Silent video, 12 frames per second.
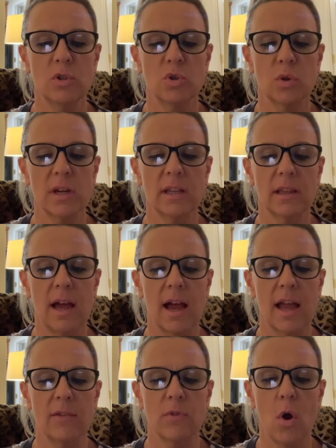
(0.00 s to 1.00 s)
the tree
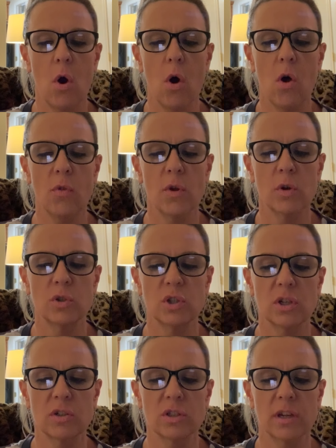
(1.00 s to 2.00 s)
alive all those
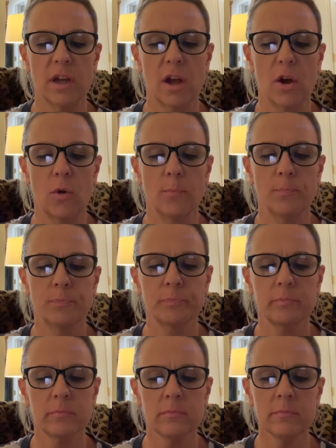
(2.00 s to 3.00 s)
years ago
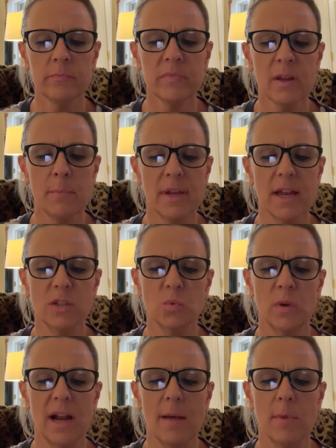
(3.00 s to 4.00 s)
because
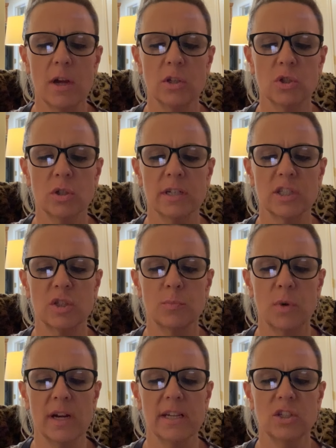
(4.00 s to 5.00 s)
when I'm under its
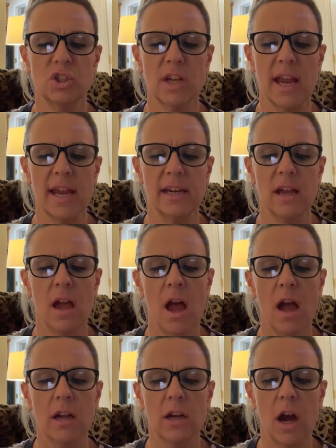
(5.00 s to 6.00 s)
spreading shade,
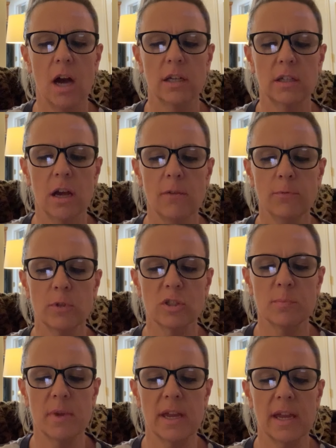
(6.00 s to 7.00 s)
God
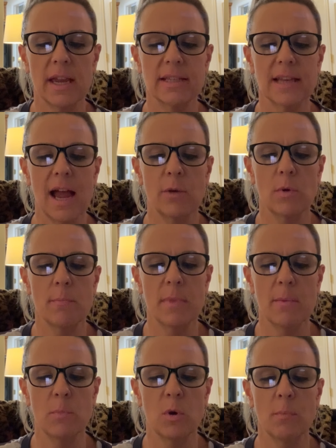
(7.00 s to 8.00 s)
comforts me as I
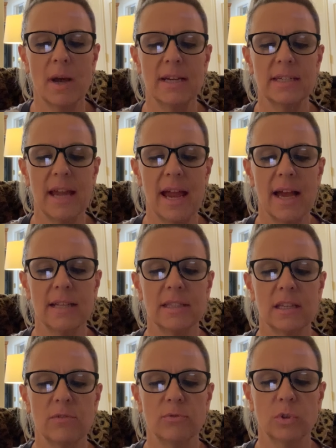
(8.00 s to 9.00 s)
remember my dad's
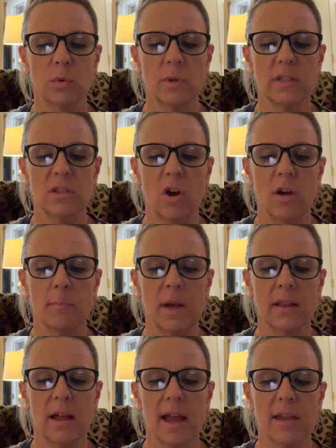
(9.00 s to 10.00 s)
influence on
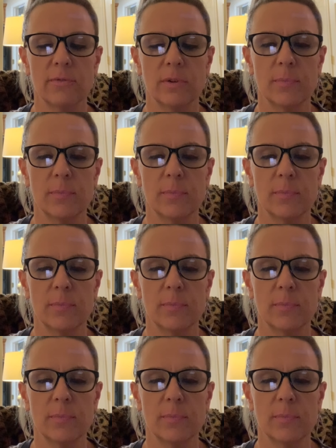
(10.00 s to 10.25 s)
my life.